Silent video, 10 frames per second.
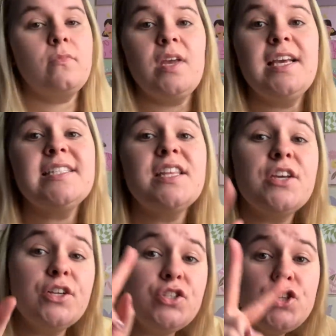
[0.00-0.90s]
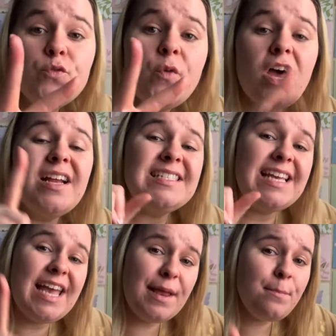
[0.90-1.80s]
Is that there are two products
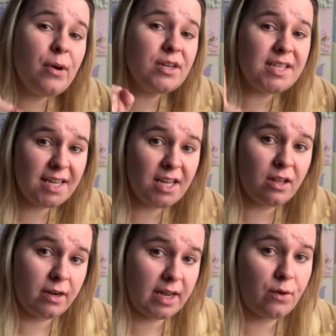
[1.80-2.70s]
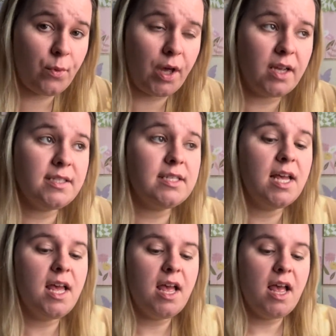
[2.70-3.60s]
in particular in It Works
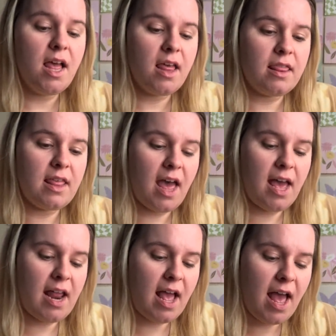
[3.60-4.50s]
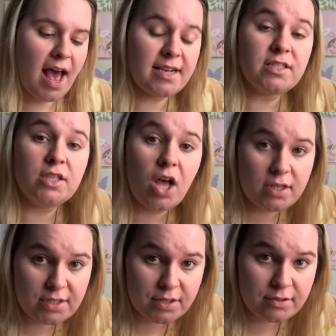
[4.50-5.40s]
that has
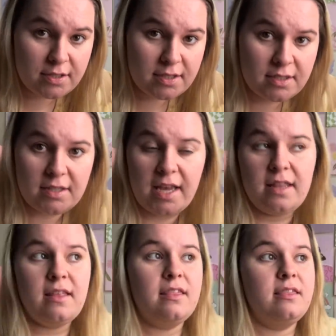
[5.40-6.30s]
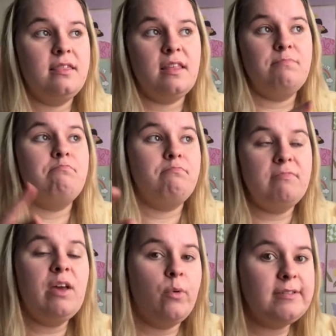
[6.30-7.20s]
lawsuits, like that
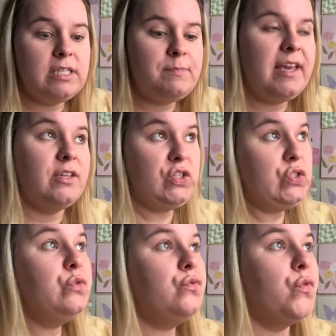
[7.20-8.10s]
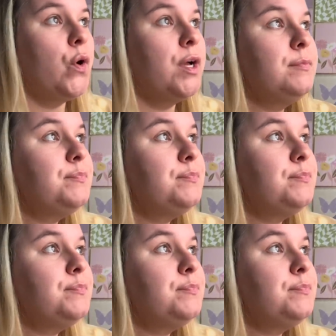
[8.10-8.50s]
It Works is being sued for.